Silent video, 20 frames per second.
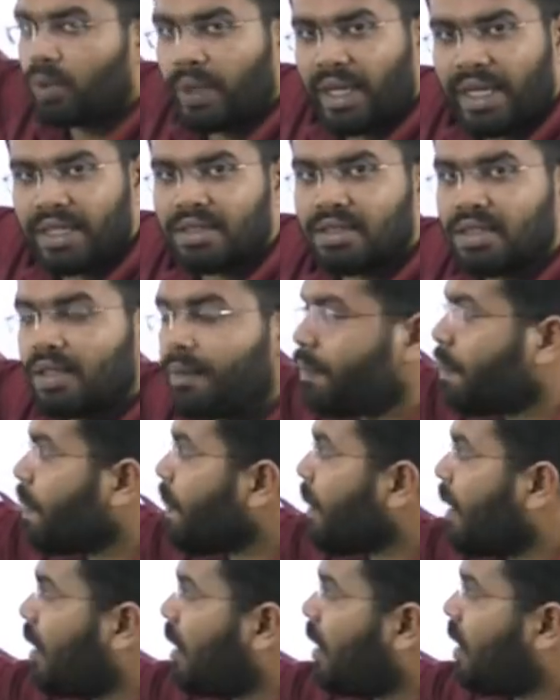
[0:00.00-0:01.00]
to answer.
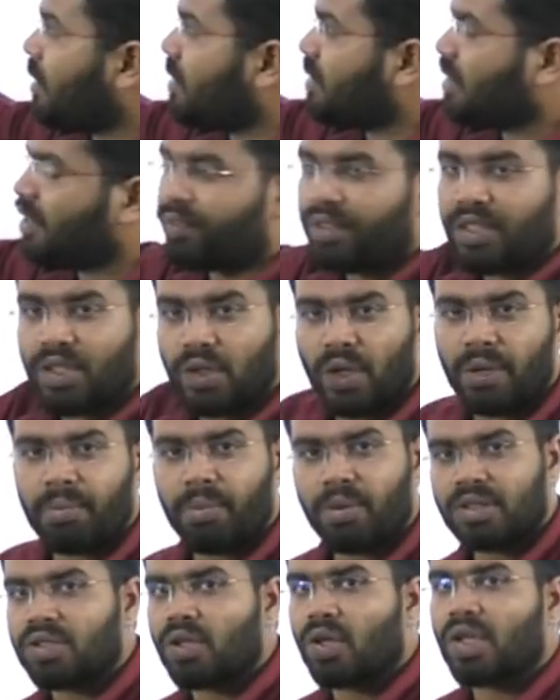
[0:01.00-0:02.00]
We know
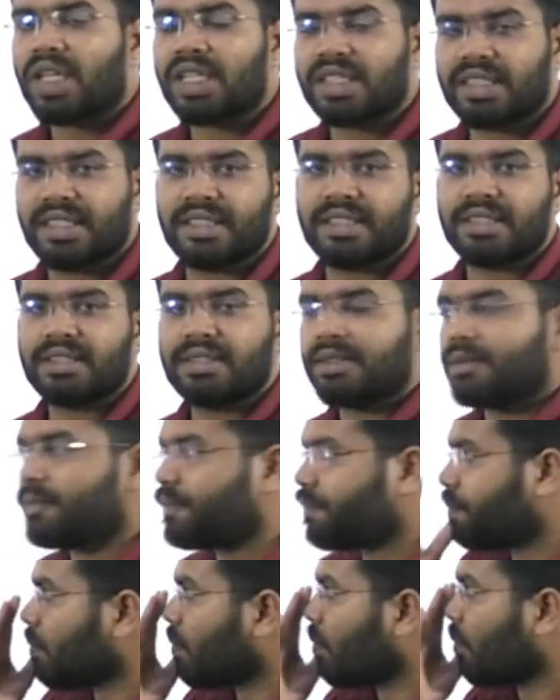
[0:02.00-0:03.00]
about stock exchanges,
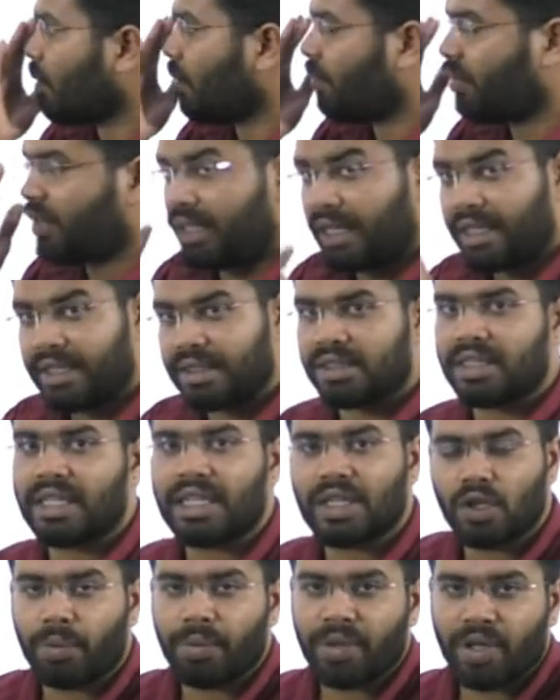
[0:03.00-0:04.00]
that is an
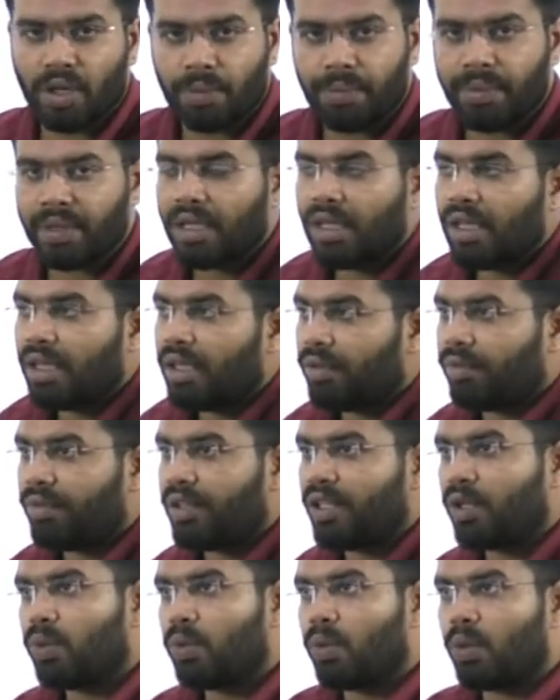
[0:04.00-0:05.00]
economic topic.
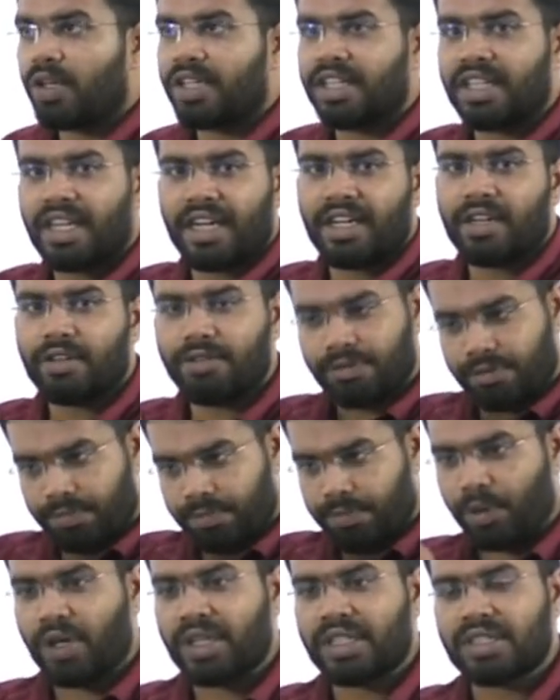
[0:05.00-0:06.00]
We know what kind of
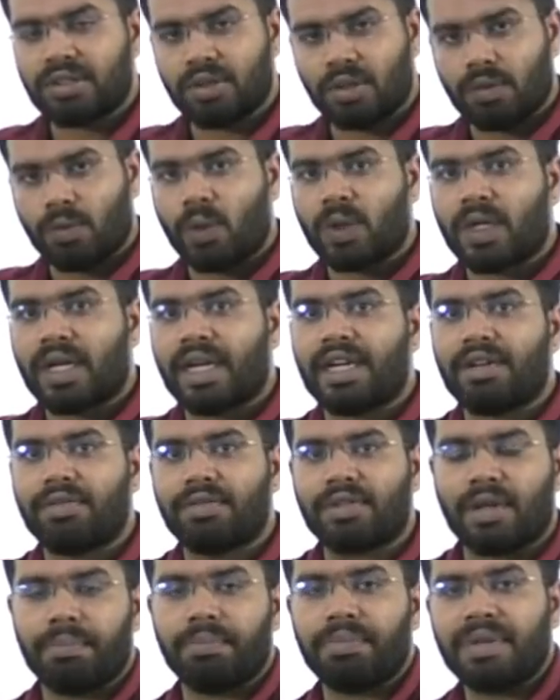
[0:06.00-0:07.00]
products or what kind
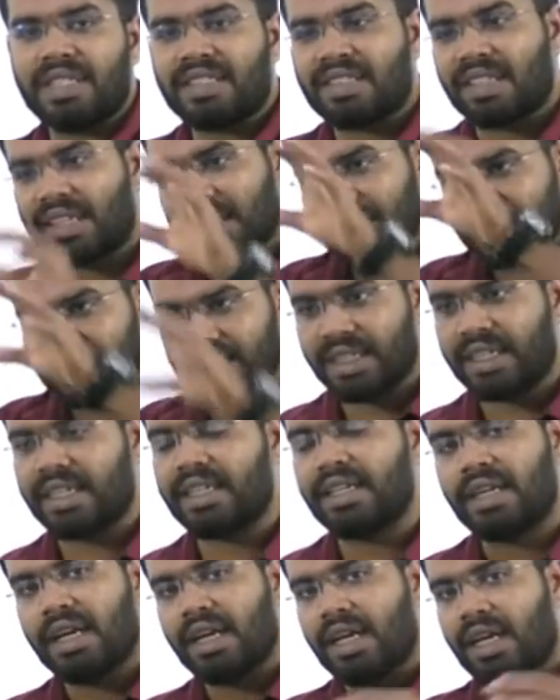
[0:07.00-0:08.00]
of companies are listed
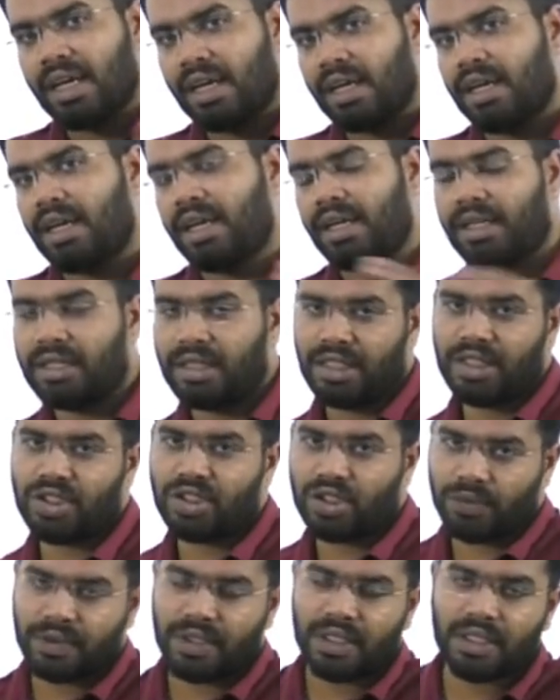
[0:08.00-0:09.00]
in each
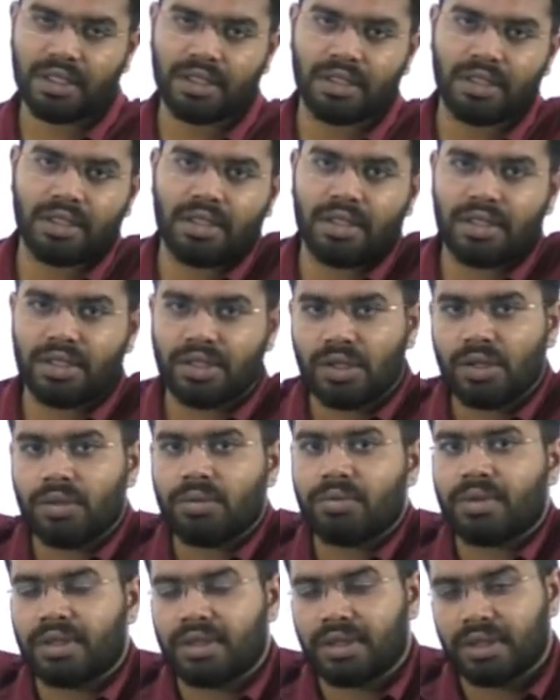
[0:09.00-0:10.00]
of
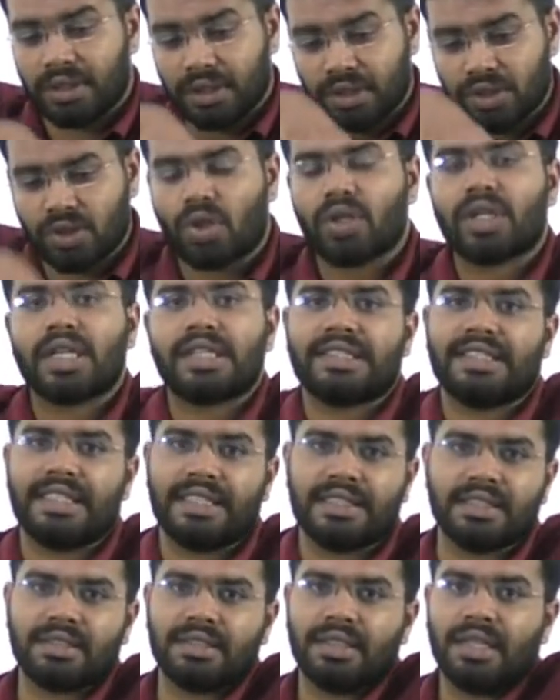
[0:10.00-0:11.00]
the the stock
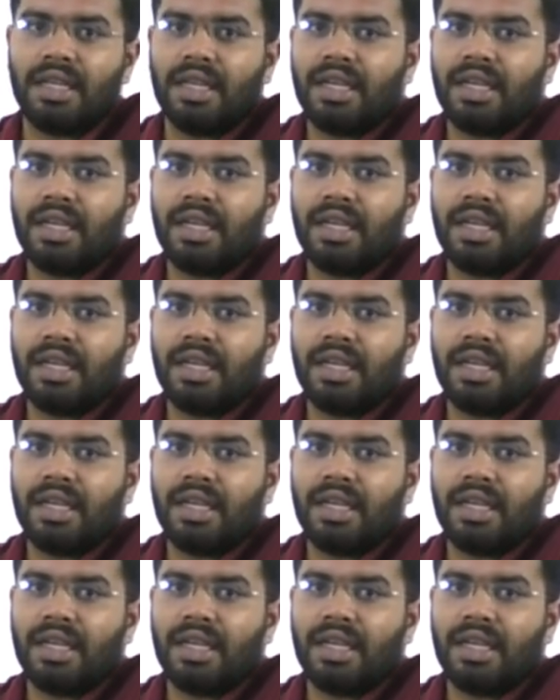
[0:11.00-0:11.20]
exchanges.